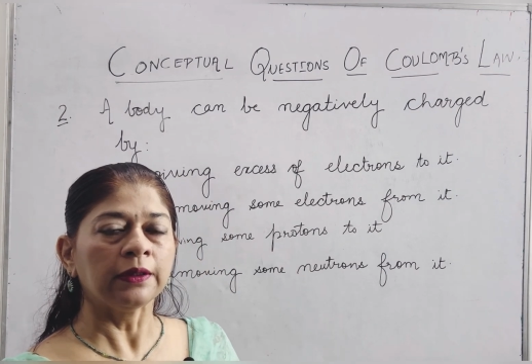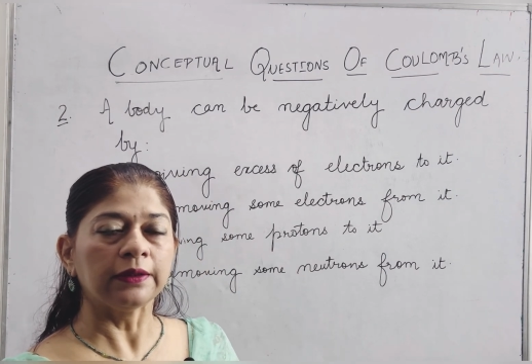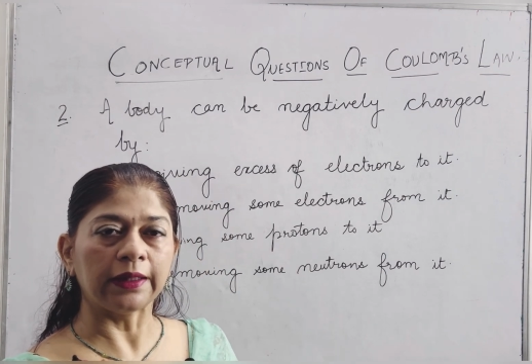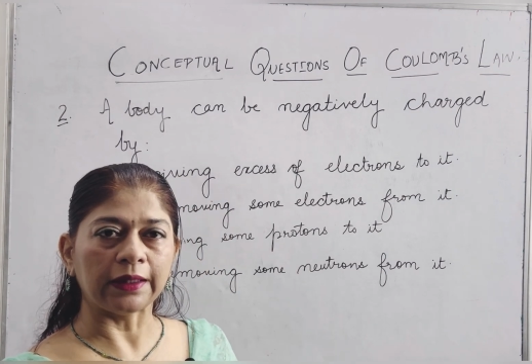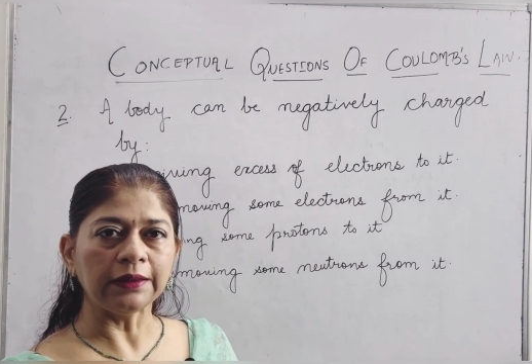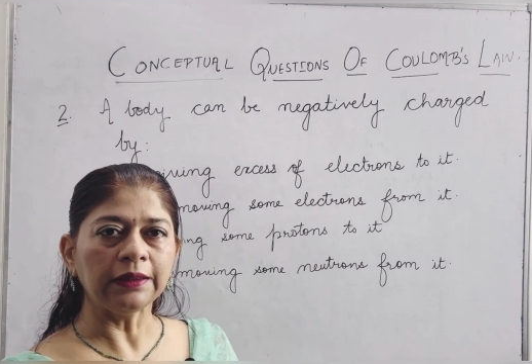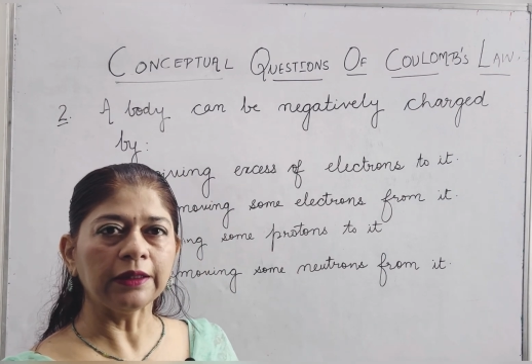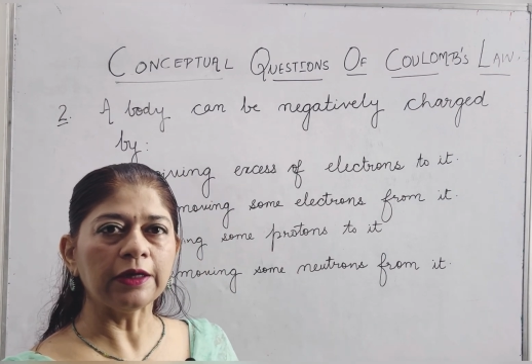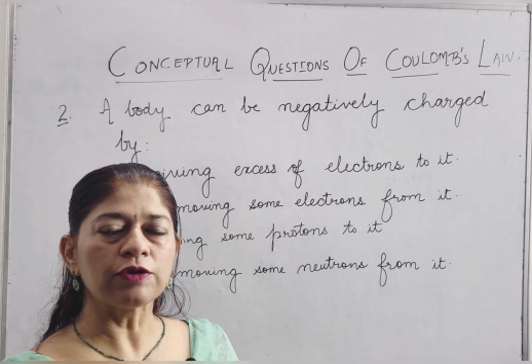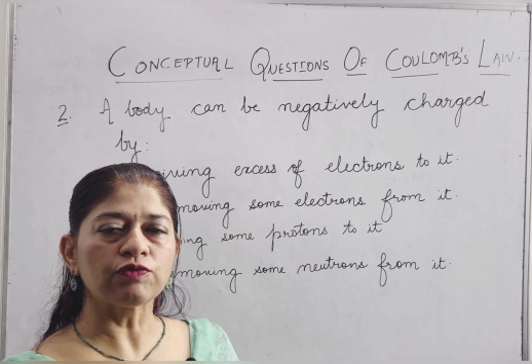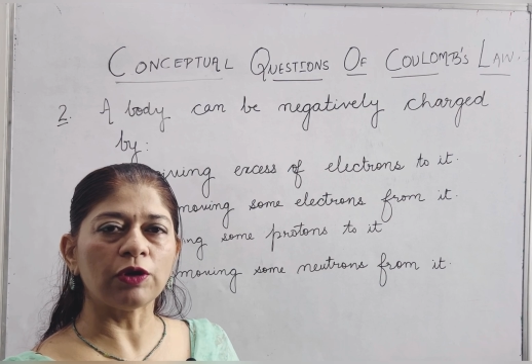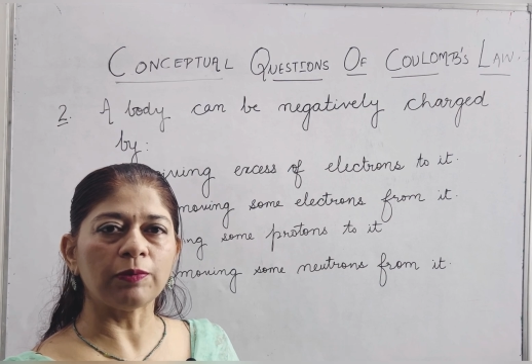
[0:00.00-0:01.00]
then
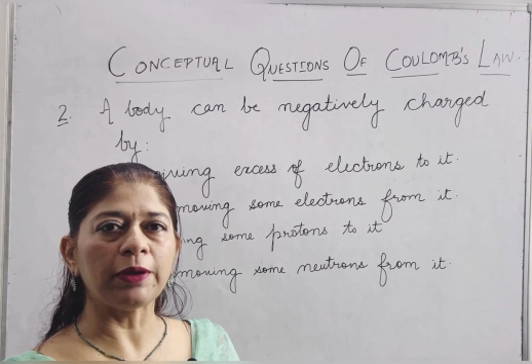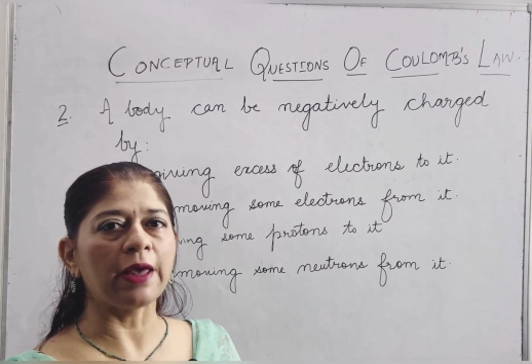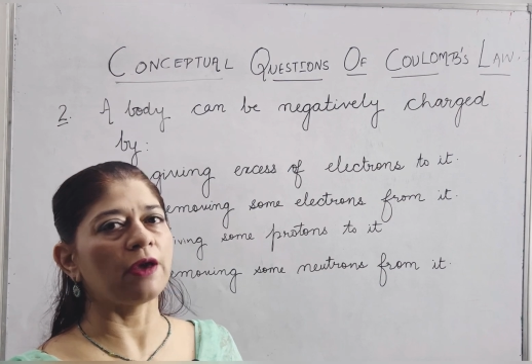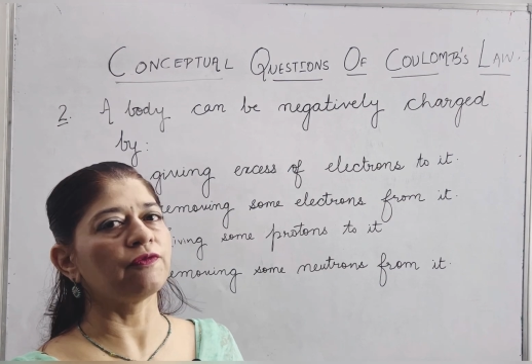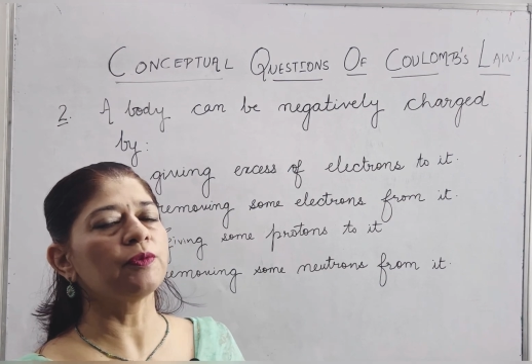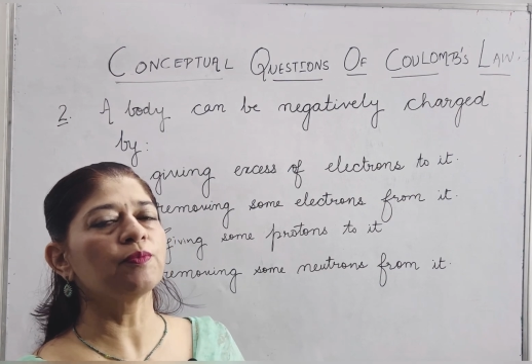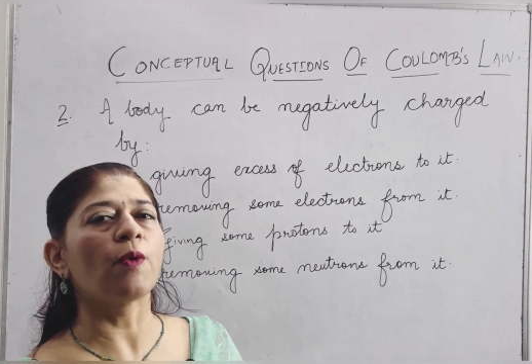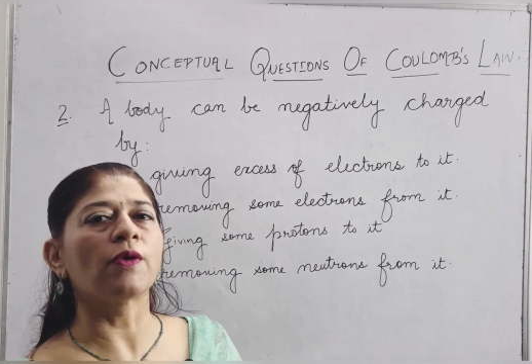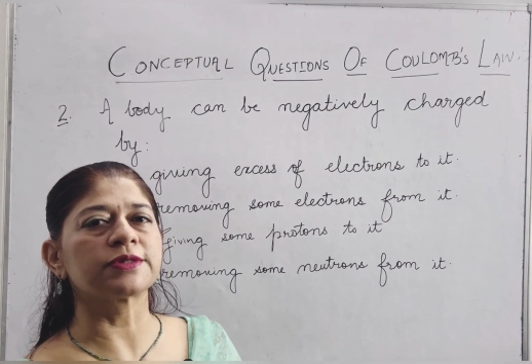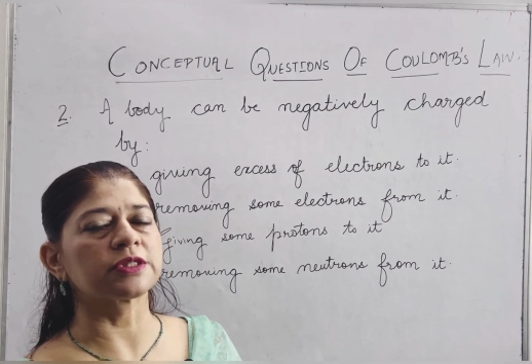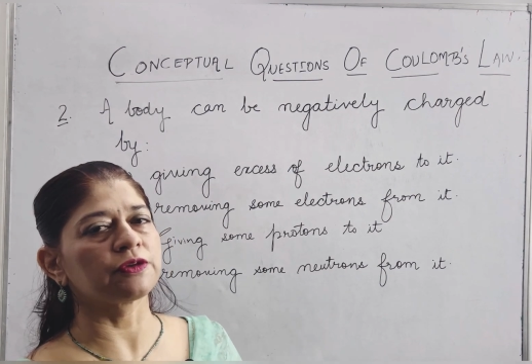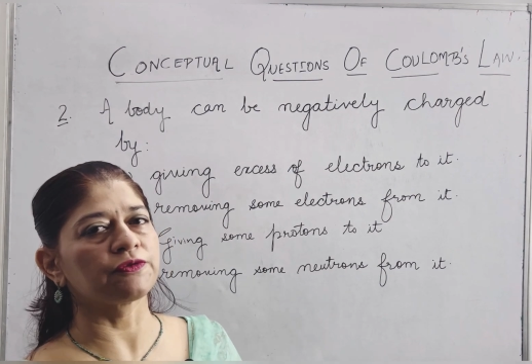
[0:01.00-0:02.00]
it will be having
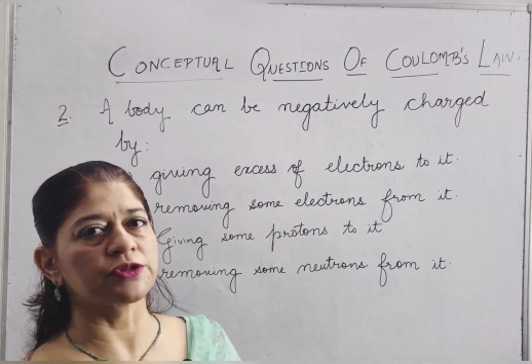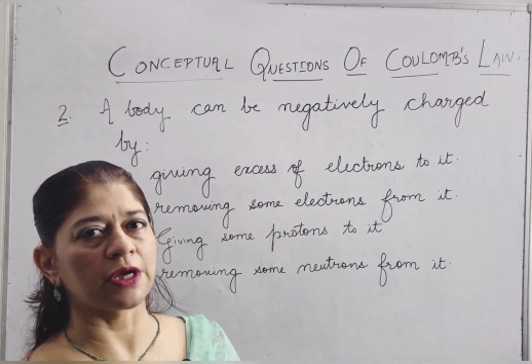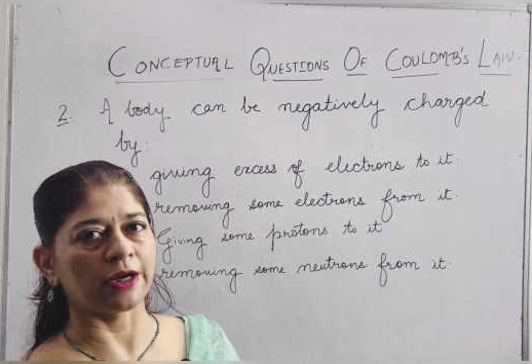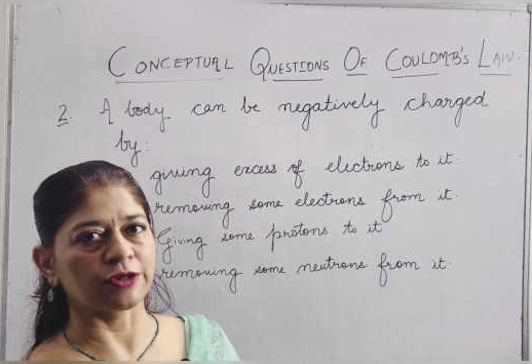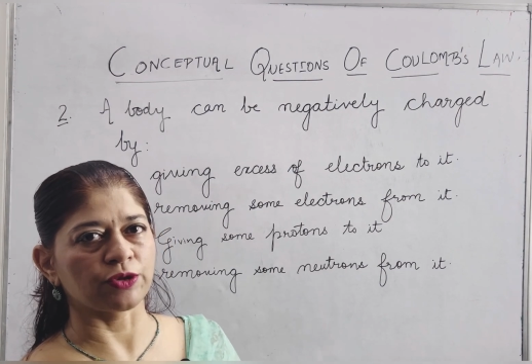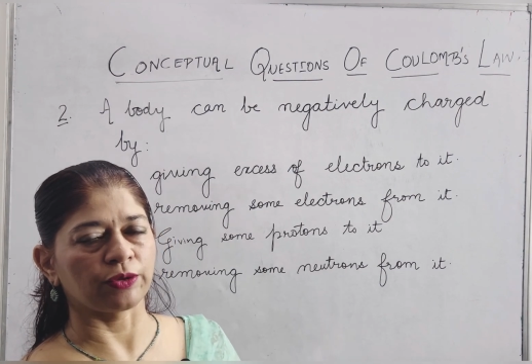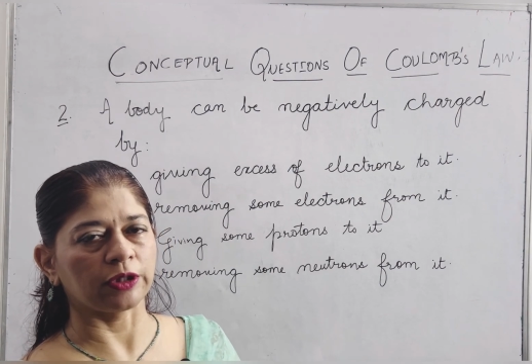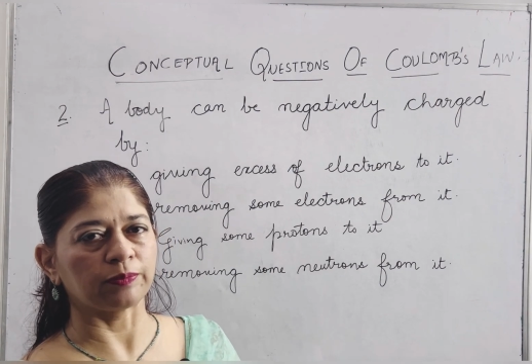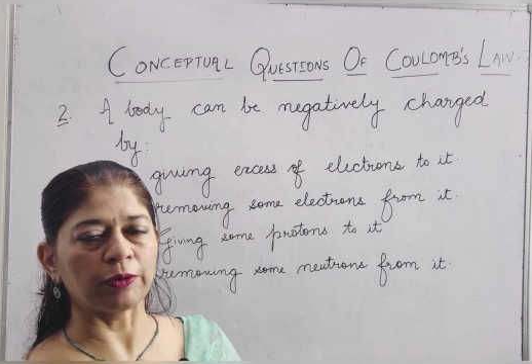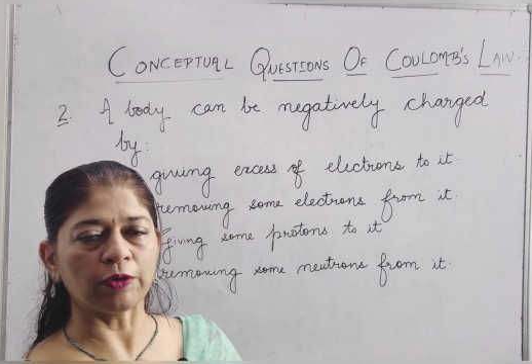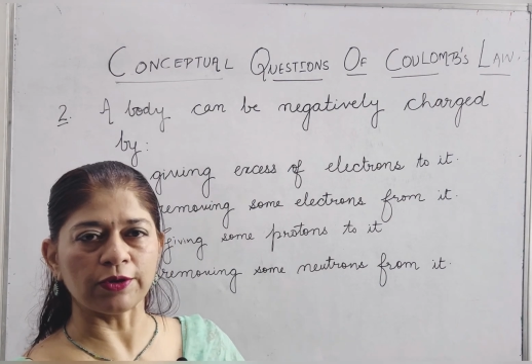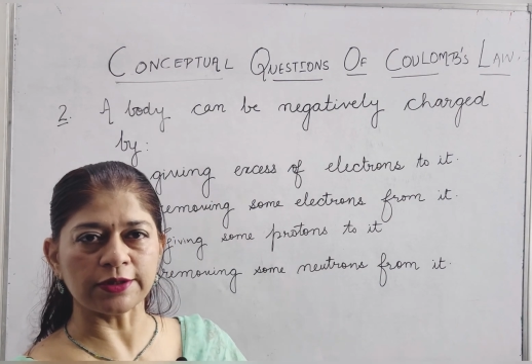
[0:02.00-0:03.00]
positive charge on
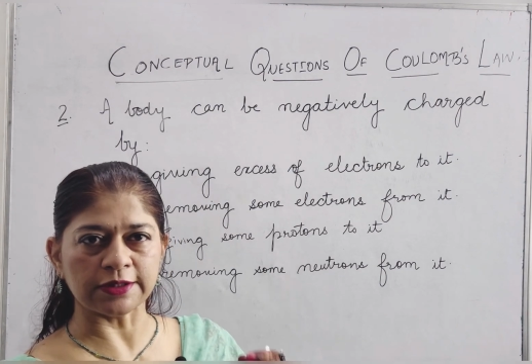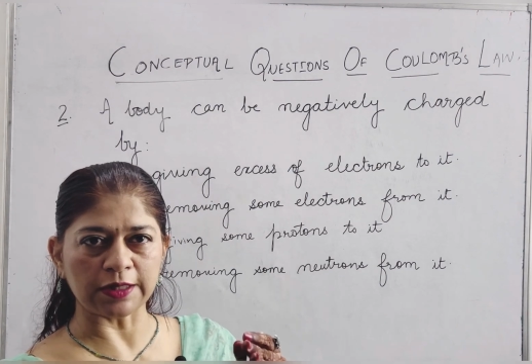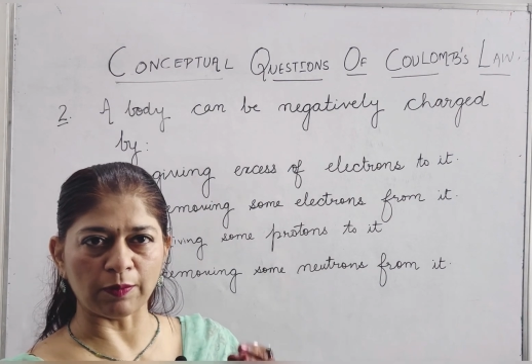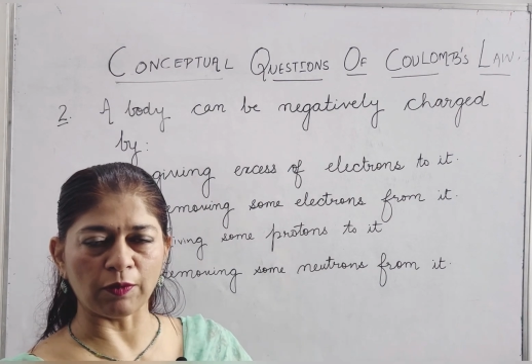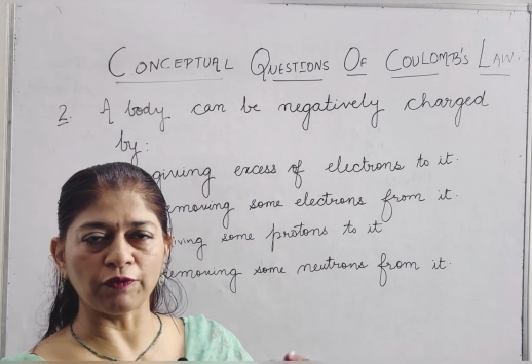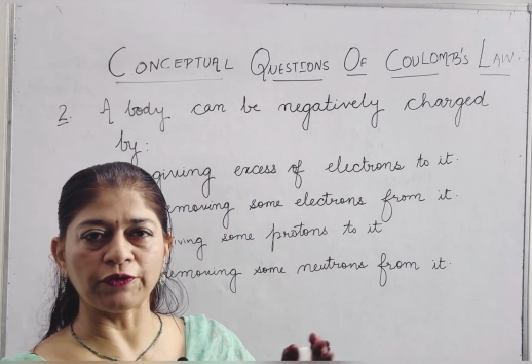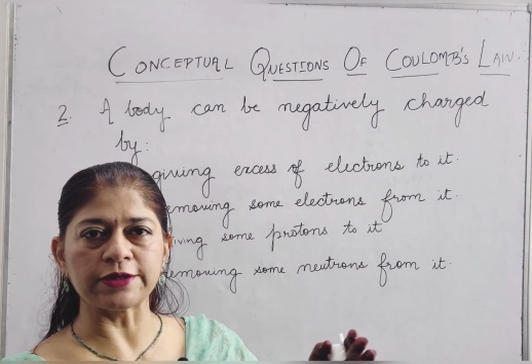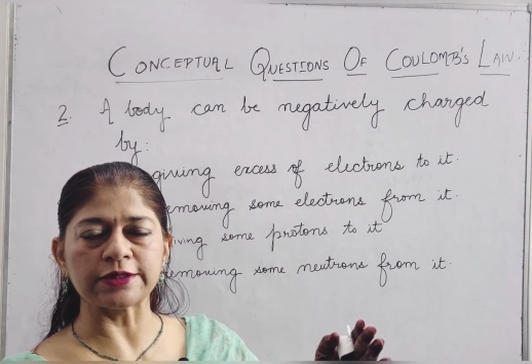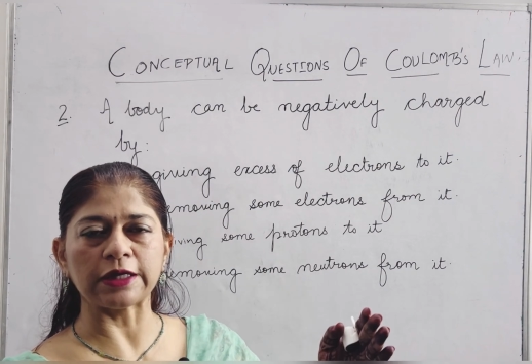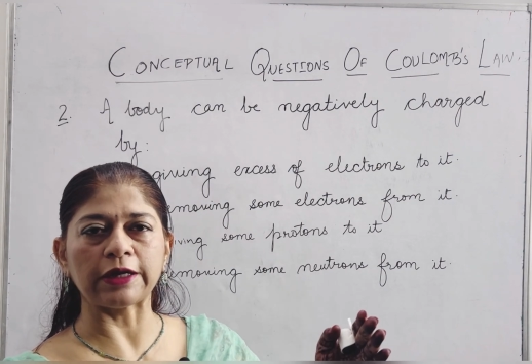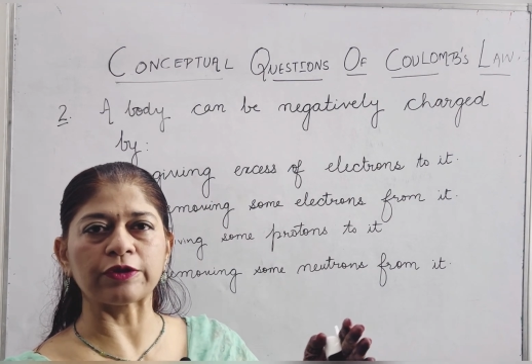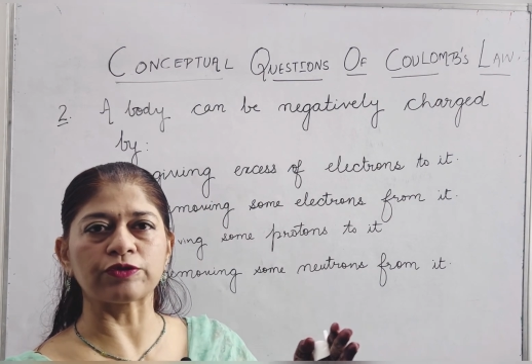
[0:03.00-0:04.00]
it, because some of
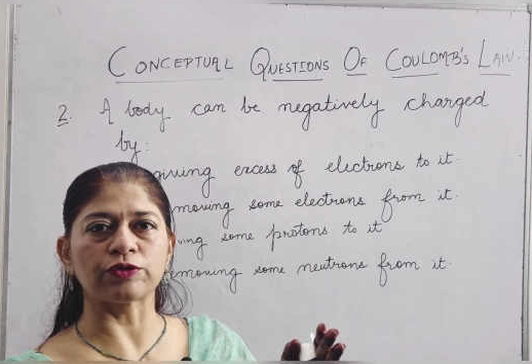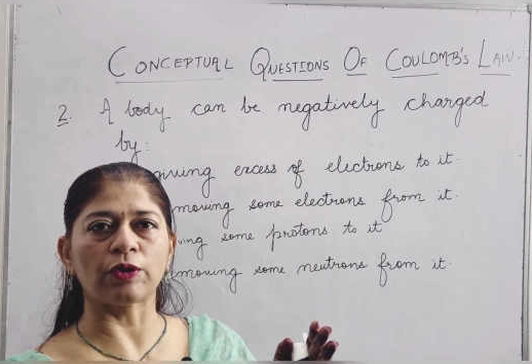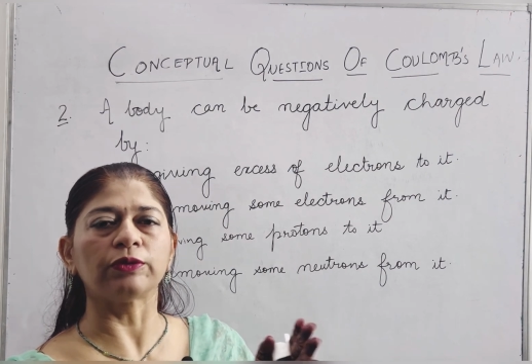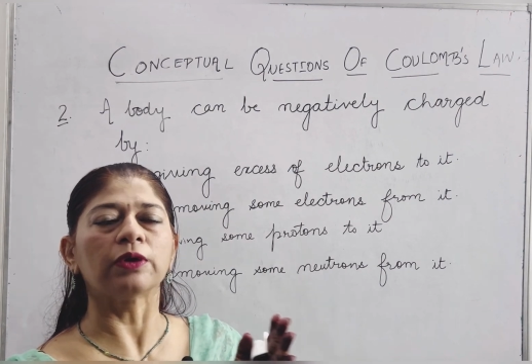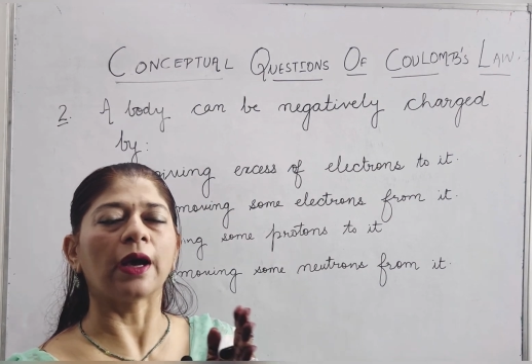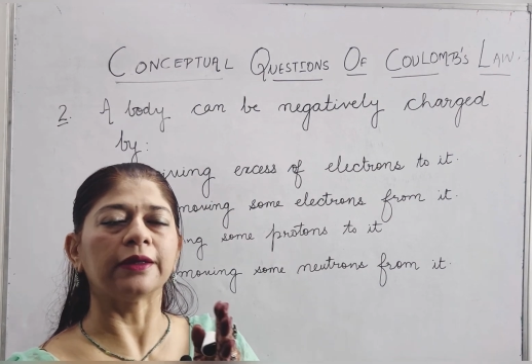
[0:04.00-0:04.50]
its electron,